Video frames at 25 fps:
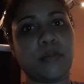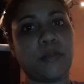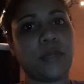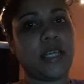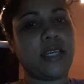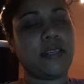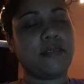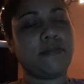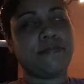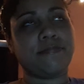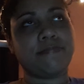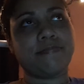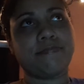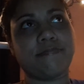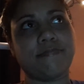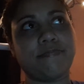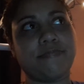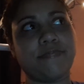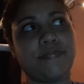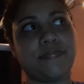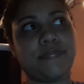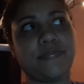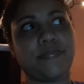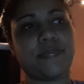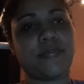I mean,
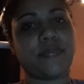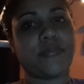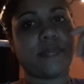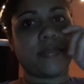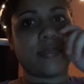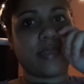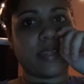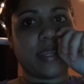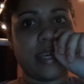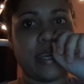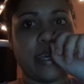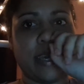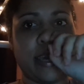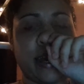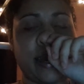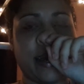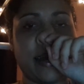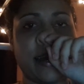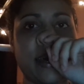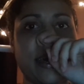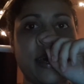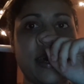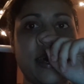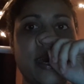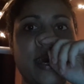
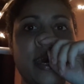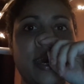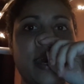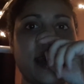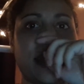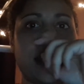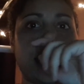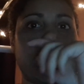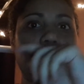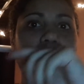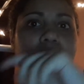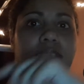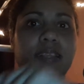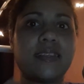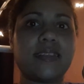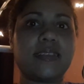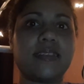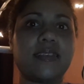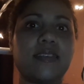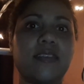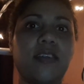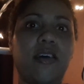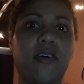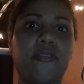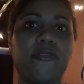yeah.
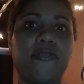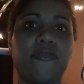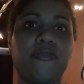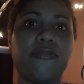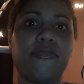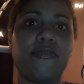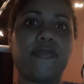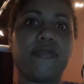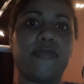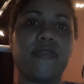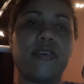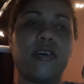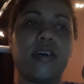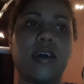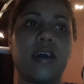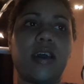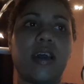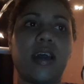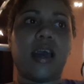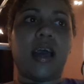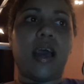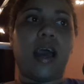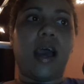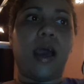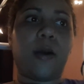Stuff
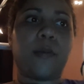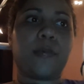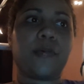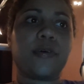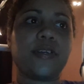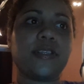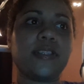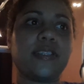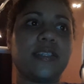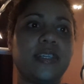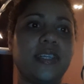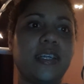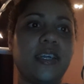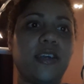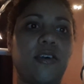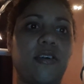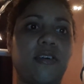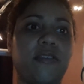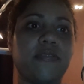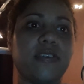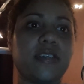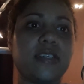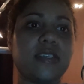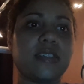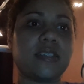happened today,
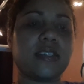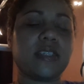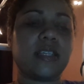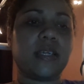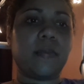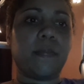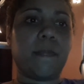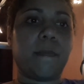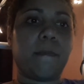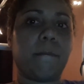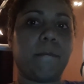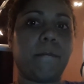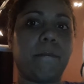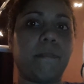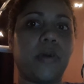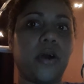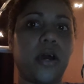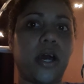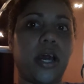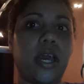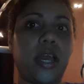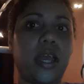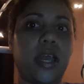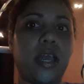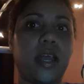obviously,
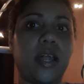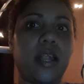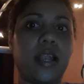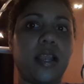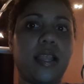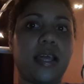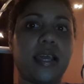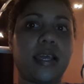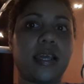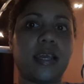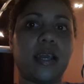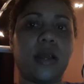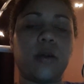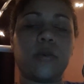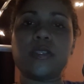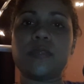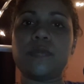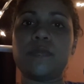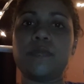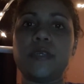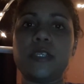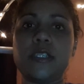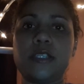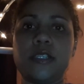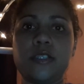but like I
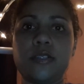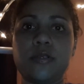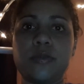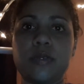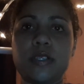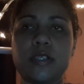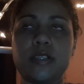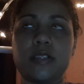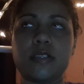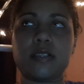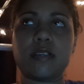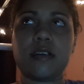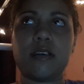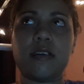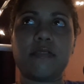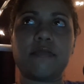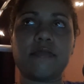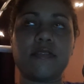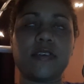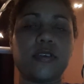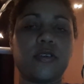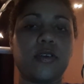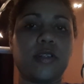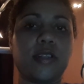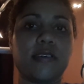was busy doing
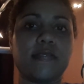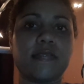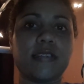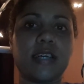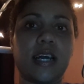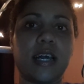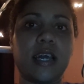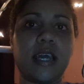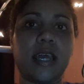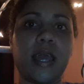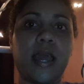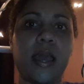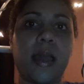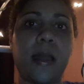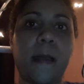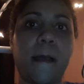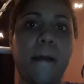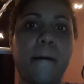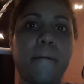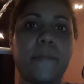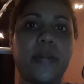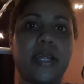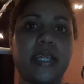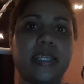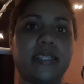stuff and all of that
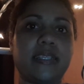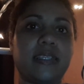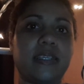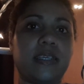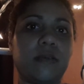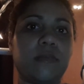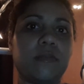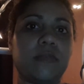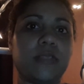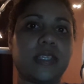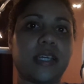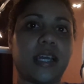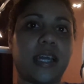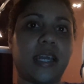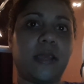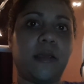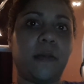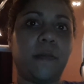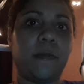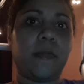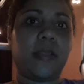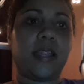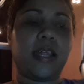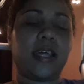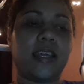by the same
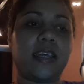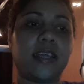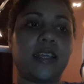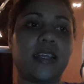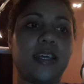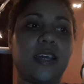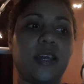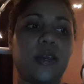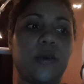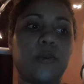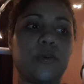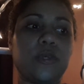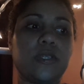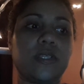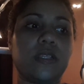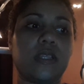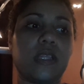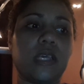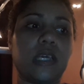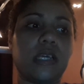time. Like, it was